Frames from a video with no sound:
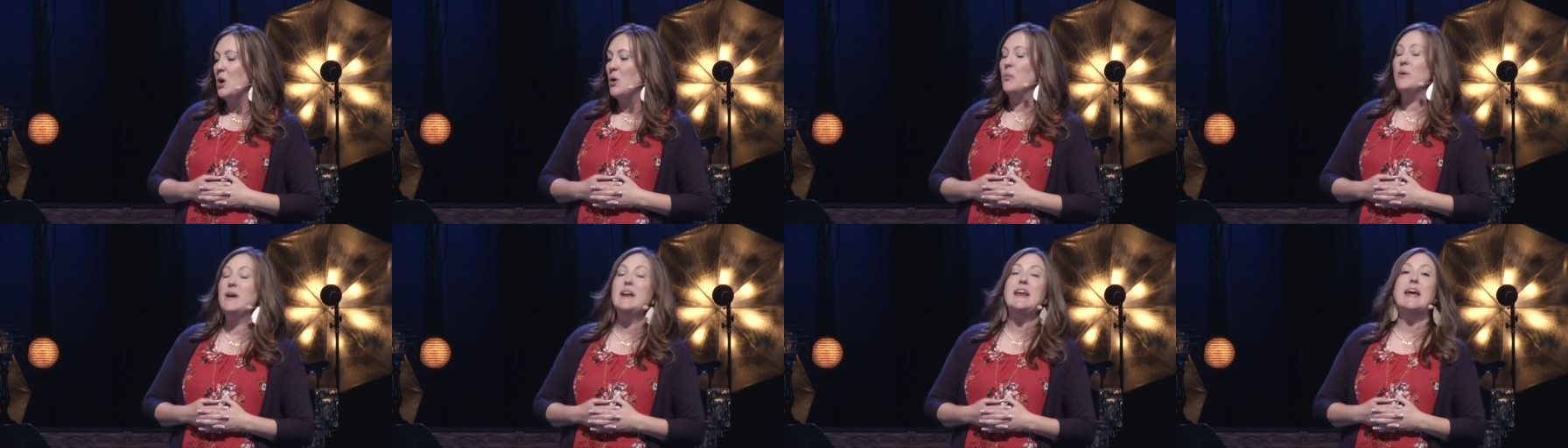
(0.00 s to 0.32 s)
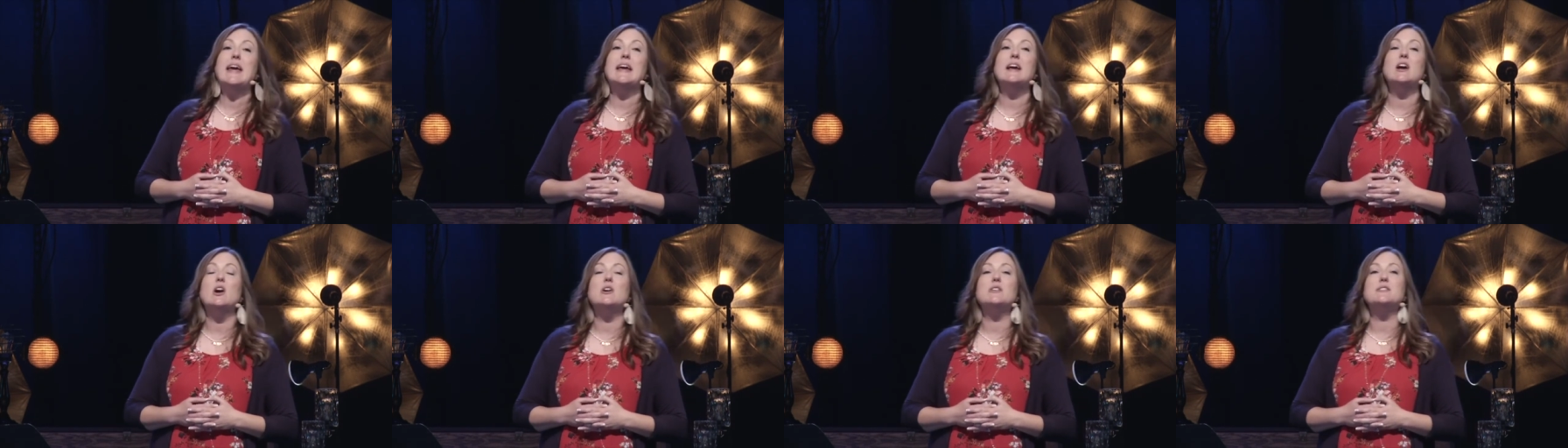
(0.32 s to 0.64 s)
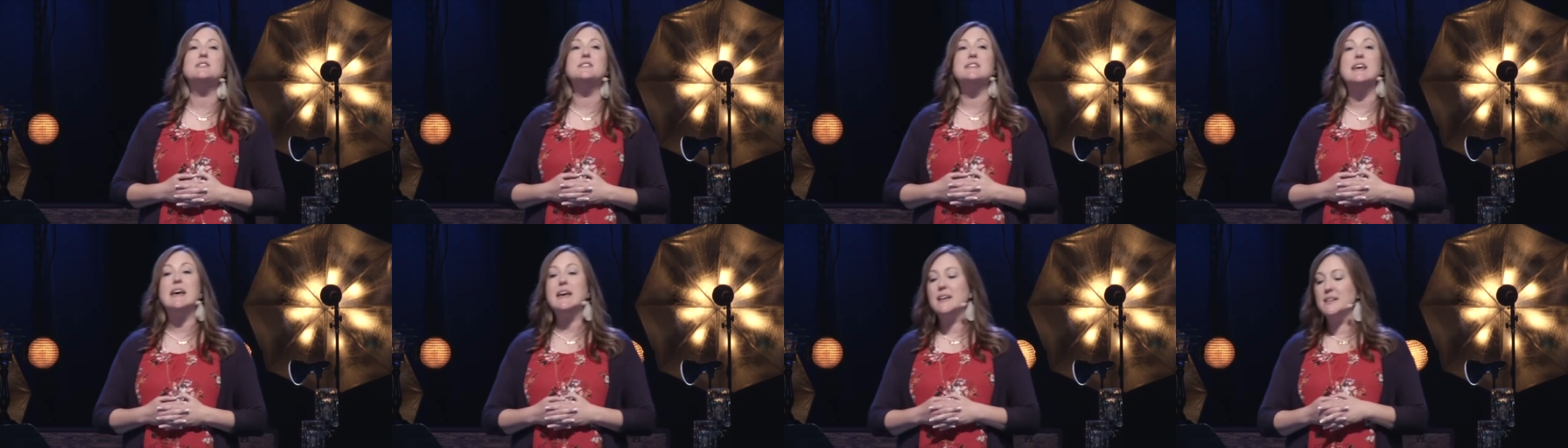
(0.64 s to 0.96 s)
When Hagar
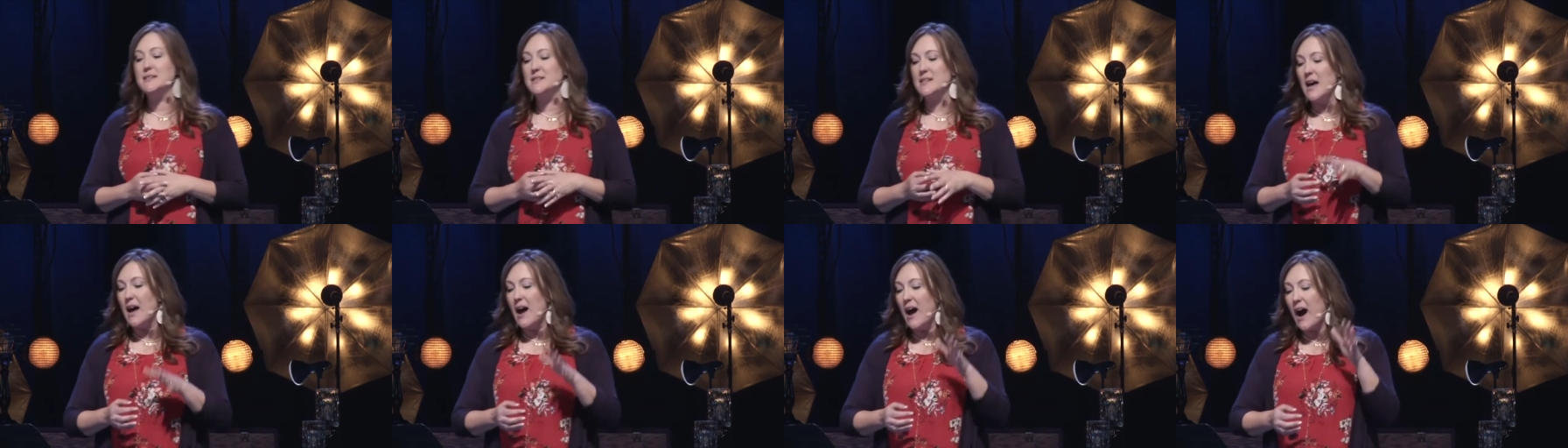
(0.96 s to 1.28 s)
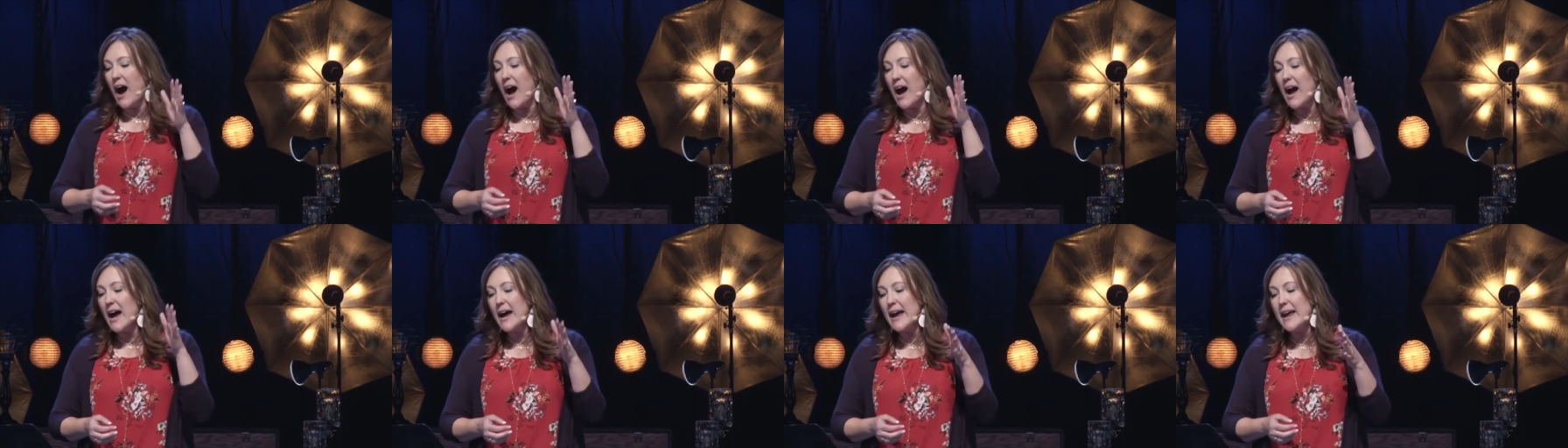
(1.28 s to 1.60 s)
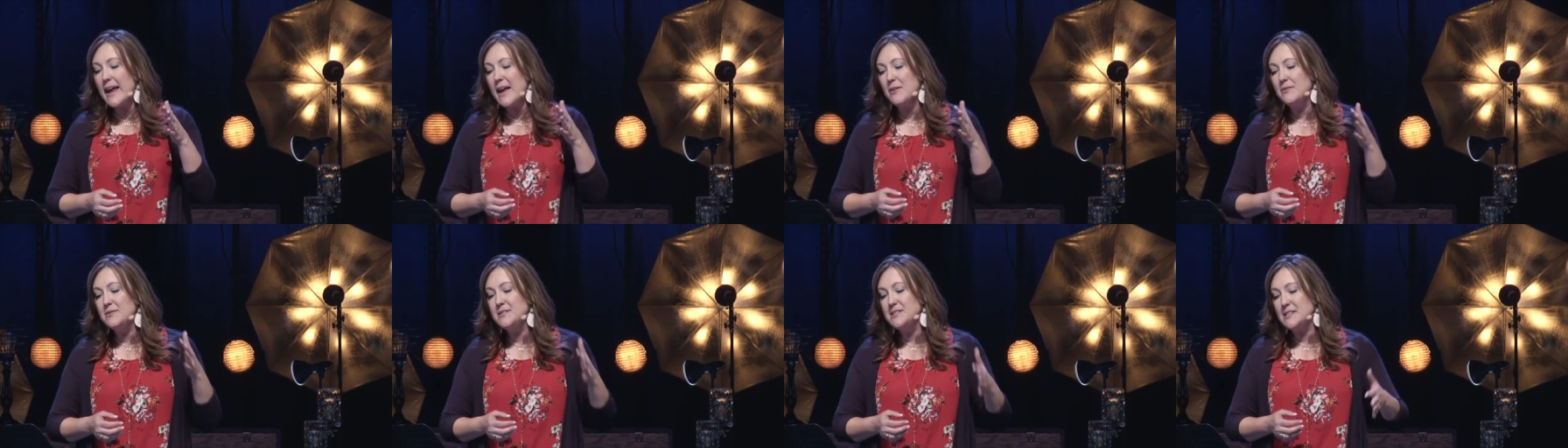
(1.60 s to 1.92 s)
says,
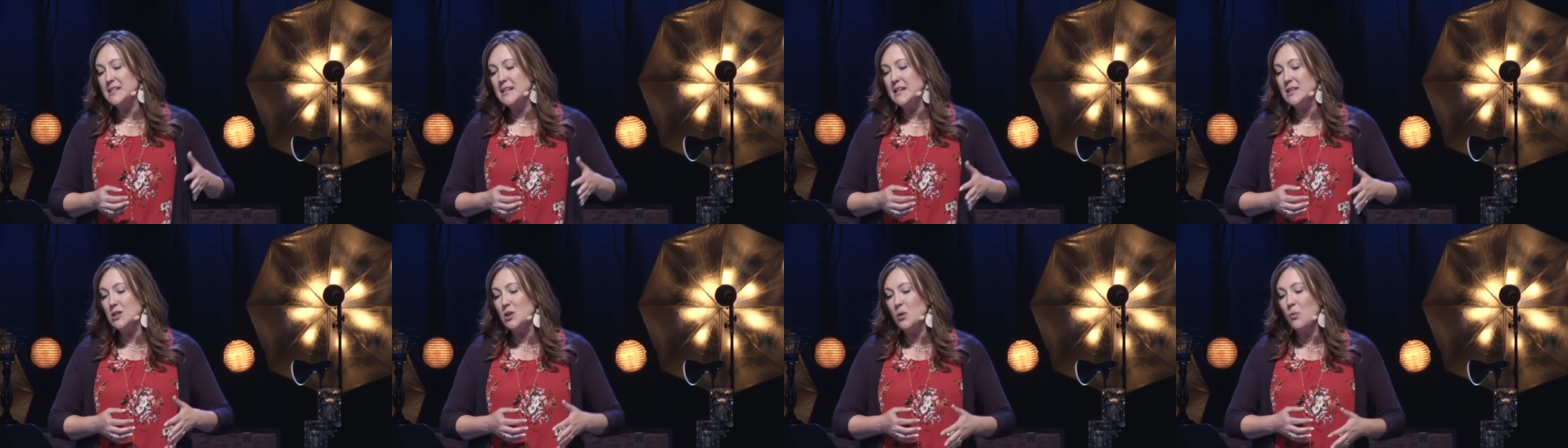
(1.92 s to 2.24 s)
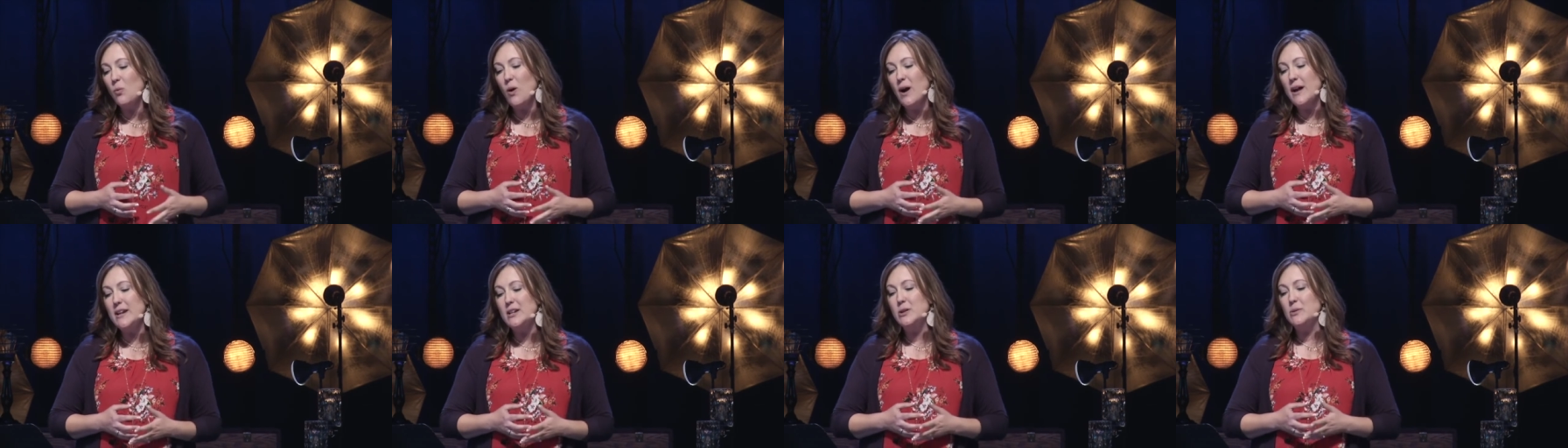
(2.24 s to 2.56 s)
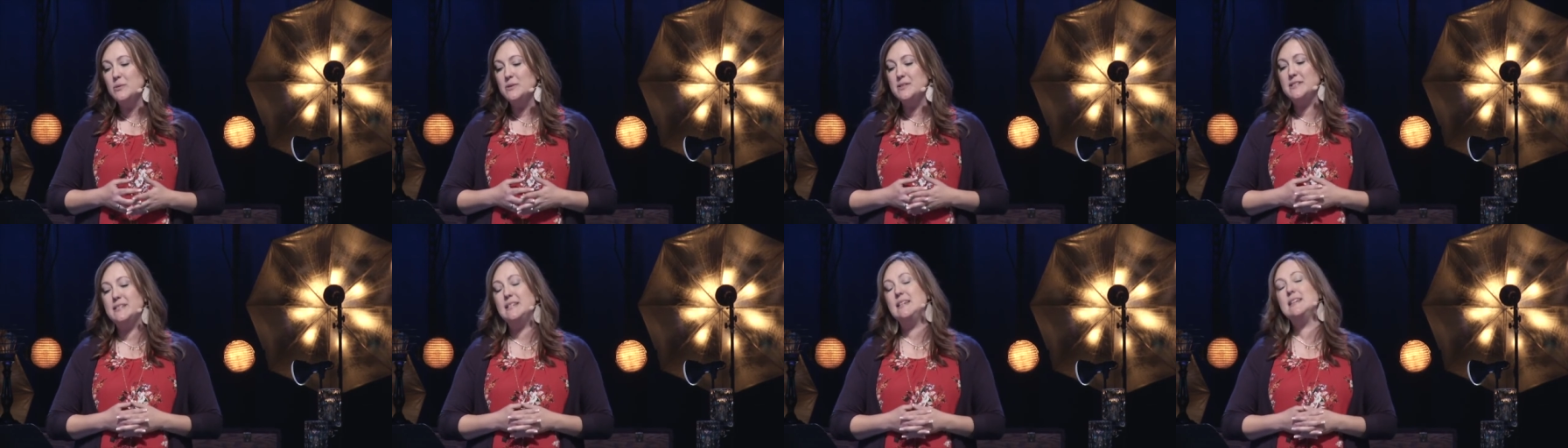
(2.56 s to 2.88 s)
I have seen the one
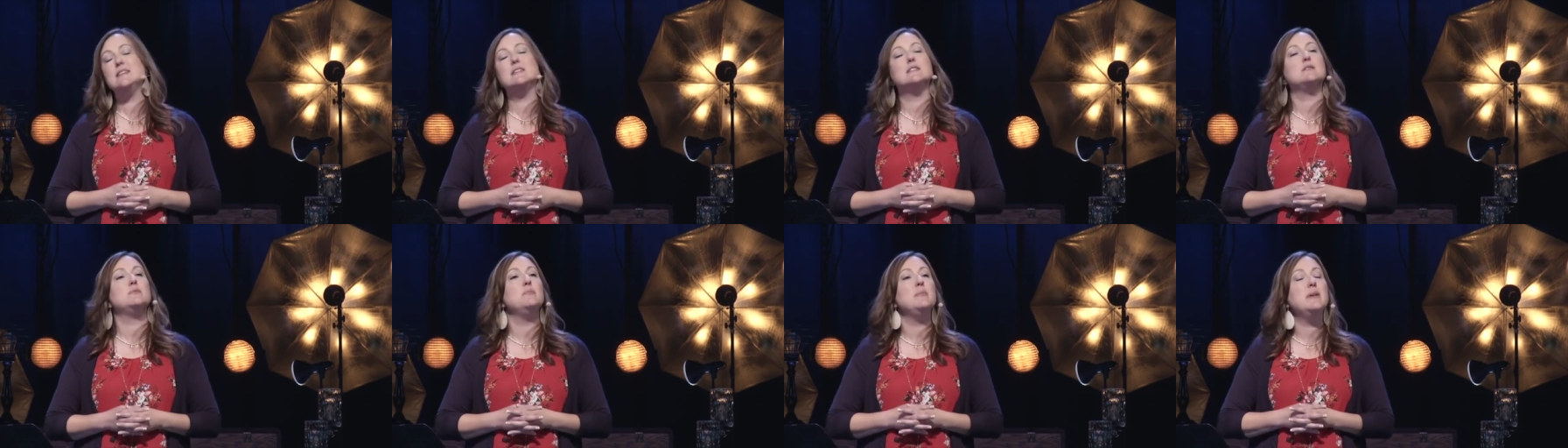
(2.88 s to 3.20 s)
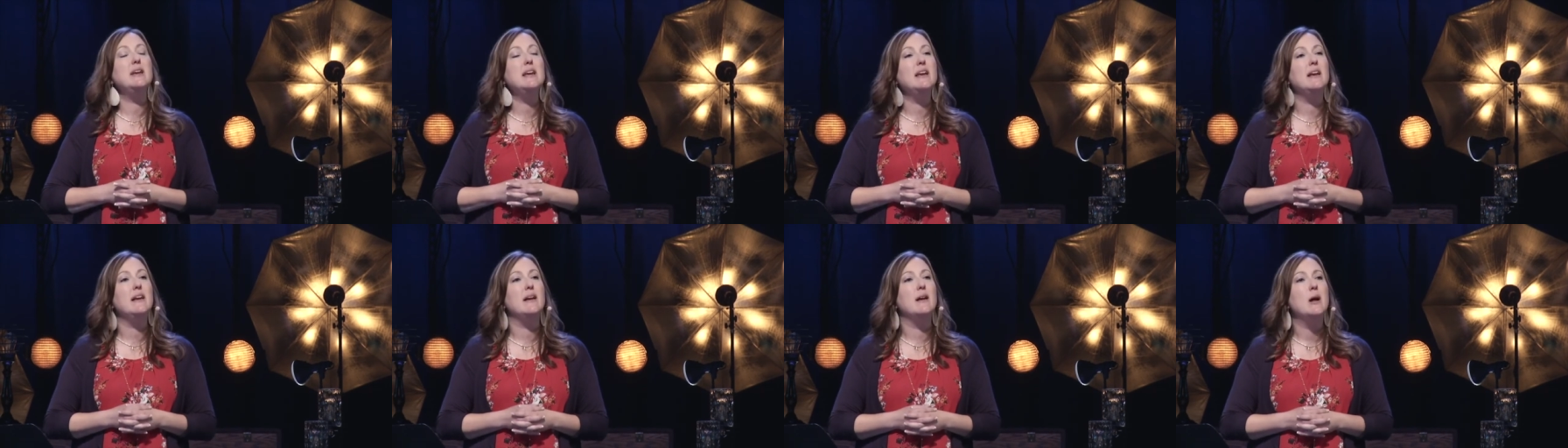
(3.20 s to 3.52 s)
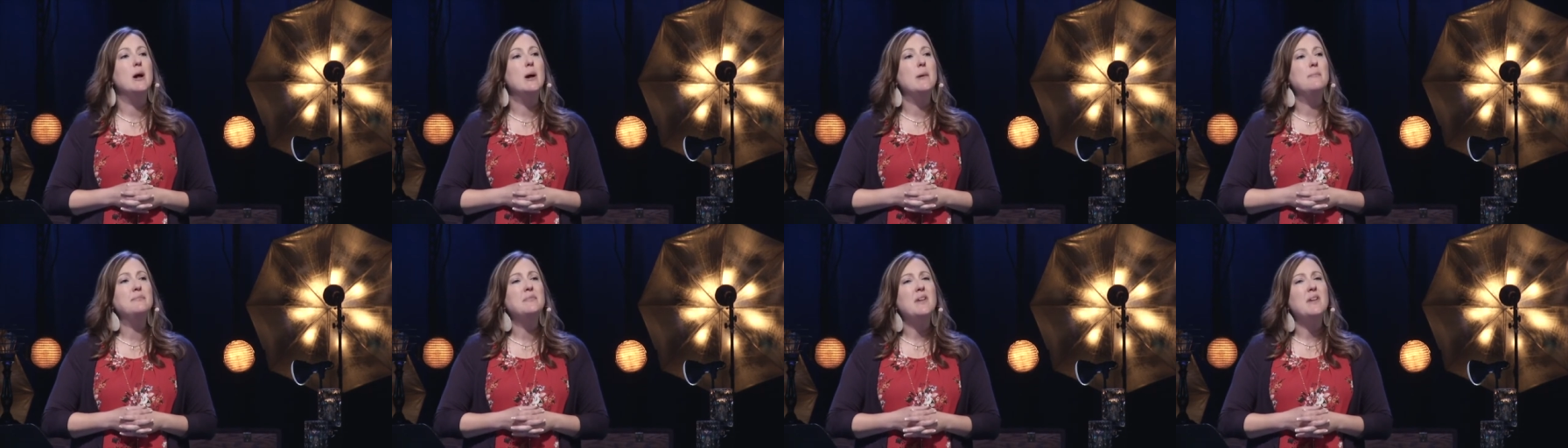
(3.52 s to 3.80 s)
who sees me,